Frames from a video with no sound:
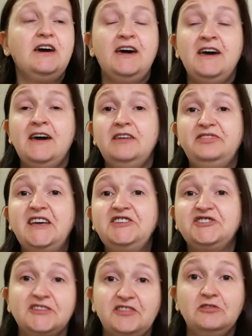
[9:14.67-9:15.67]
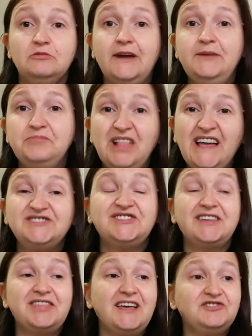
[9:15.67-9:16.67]
Nicer than the white
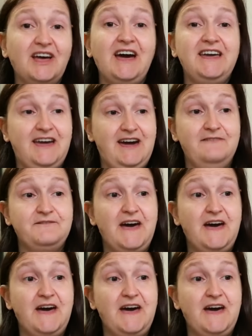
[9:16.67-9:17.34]
plastic things that I have